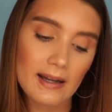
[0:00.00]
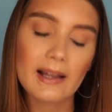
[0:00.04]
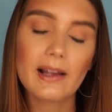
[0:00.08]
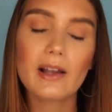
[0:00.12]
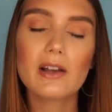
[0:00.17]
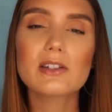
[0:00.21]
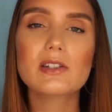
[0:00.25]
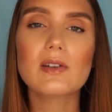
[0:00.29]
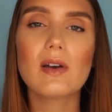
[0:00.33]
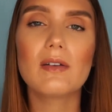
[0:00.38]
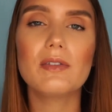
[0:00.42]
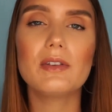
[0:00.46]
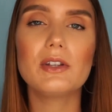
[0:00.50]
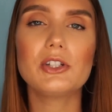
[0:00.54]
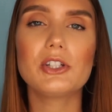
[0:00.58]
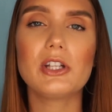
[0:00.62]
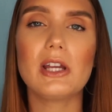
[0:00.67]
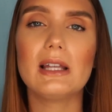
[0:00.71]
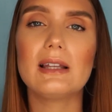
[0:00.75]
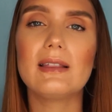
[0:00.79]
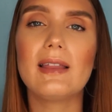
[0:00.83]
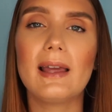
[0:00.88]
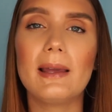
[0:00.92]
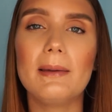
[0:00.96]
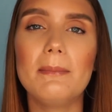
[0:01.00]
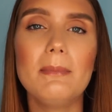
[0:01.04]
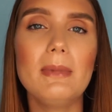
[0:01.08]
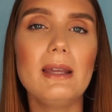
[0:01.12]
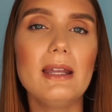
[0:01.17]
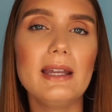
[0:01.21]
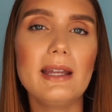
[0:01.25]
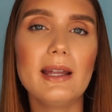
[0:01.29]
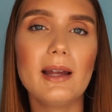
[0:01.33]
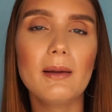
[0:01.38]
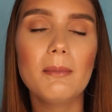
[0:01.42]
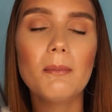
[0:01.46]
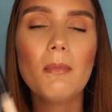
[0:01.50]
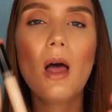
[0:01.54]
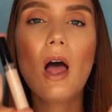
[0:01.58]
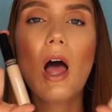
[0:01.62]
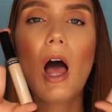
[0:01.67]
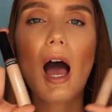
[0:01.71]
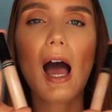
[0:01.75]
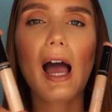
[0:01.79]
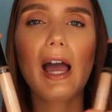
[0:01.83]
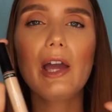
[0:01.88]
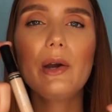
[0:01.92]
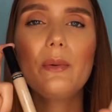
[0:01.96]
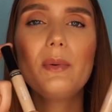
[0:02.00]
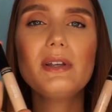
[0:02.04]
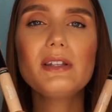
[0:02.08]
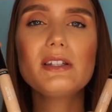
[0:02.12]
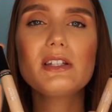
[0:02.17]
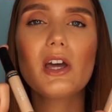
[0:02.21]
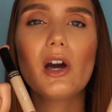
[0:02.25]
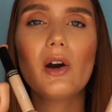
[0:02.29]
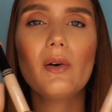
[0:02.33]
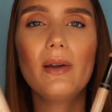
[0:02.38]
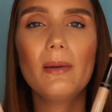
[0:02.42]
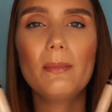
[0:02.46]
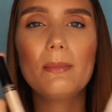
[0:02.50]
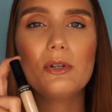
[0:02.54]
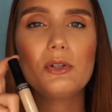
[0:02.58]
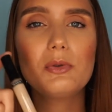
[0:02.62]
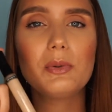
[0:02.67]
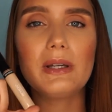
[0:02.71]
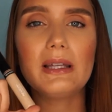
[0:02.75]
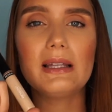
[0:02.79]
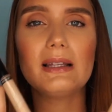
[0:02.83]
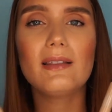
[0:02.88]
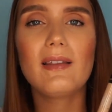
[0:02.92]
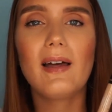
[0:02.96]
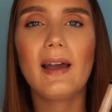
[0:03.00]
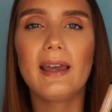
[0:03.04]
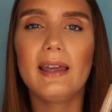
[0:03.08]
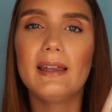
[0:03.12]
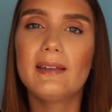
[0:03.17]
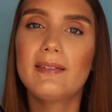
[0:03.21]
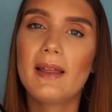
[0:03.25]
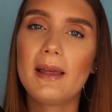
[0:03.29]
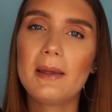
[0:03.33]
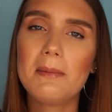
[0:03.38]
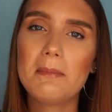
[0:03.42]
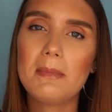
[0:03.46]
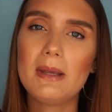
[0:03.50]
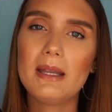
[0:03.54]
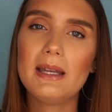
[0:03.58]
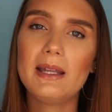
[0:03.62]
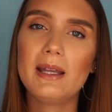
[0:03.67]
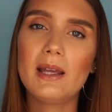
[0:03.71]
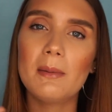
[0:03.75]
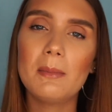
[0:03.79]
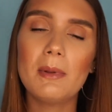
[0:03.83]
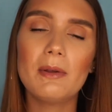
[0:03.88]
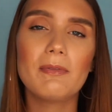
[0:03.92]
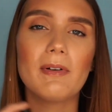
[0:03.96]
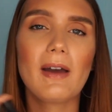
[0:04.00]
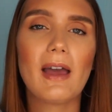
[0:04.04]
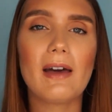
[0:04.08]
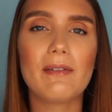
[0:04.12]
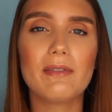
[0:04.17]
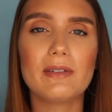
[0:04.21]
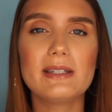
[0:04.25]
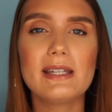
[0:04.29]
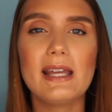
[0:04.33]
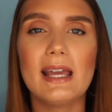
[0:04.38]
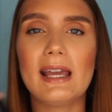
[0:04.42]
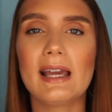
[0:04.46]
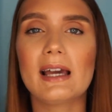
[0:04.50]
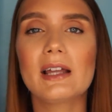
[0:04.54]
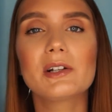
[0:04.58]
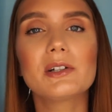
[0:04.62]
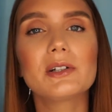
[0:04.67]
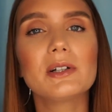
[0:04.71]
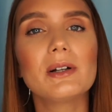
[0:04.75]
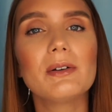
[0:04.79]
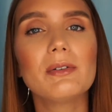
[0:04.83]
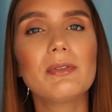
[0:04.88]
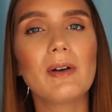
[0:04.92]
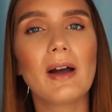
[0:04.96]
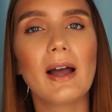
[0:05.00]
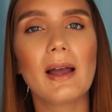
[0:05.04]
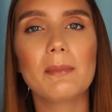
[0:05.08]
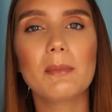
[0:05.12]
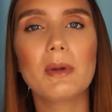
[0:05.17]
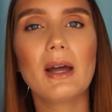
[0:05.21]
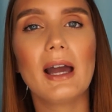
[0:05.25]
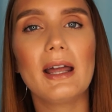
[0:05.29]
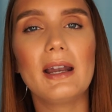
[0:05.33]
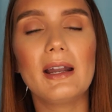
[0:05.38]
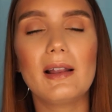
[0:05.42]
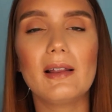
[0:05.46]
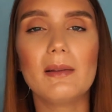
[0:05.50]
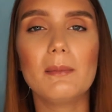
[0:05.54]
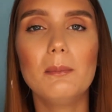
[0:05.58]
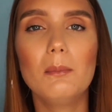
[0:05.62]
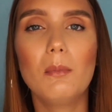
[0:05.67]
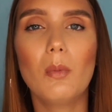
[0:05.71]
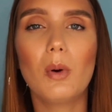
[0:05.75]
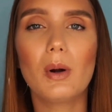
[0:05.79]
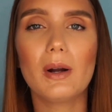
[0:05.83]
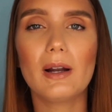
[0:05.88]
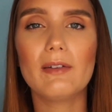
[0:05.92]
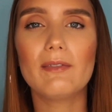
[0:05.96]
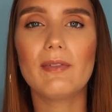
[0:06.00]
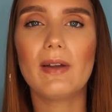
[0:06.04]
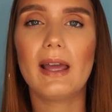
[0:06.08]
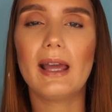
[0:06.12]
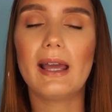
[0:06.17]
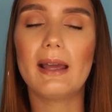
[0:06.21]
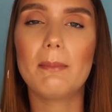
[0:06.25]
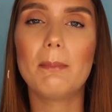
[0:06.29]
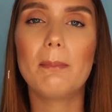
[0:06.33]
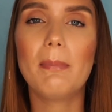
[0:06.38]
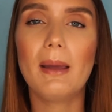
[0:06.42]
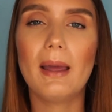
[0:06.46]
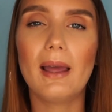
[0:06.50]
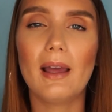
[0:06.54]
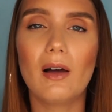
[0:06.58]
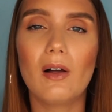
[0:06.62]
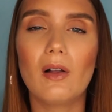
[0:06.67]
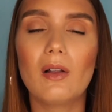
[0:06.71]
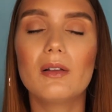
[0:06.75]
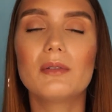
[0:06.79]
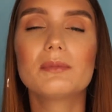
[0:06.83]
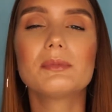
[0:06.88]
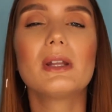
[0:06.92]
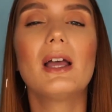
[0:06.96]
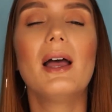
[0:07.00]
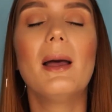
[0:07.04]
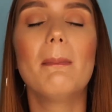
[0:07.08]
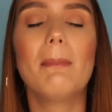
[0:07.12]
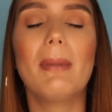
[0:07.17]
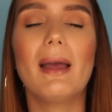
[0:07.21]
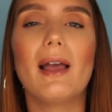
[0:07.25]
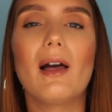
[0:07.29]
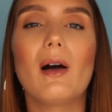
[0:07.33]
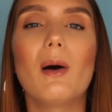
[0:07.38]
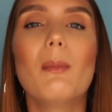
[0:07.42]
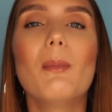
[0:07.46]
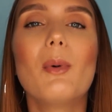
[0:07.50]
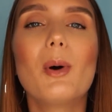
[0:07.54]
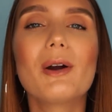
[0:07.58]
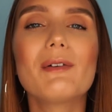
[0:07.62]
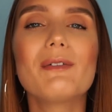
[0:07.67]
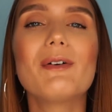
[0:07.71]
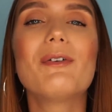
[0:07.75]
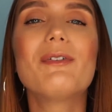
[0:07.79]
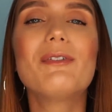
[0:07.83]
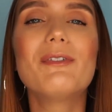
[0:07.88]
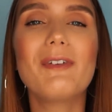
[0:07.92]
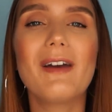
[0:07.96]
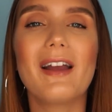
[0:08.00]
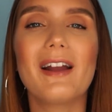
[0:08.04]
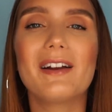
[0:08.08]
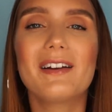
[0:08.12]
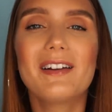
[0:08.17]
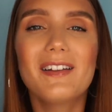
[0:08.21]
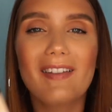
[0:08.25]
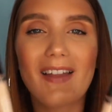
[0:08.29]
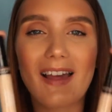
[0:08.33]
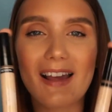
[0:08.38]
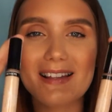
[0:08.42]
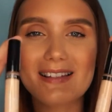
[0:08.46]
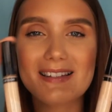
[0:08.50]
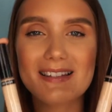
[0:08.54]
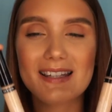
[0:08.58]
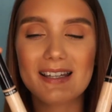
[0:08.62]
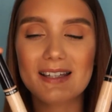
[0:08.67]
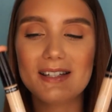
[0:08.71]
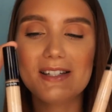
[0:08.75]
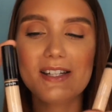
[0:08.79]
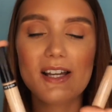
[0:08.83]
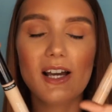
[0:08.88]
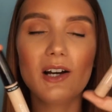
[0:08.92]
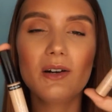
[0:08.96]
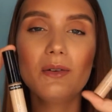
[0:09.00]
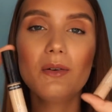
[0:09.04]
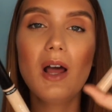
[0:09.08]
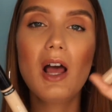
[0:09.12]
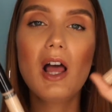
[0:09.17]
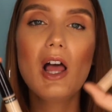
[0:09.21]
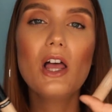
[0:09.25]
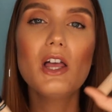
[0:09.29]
I also have the shade Light Medium. I always go in between light and light medium if I have a tan or if I'm kind of more of a more of a fair to light skin tone.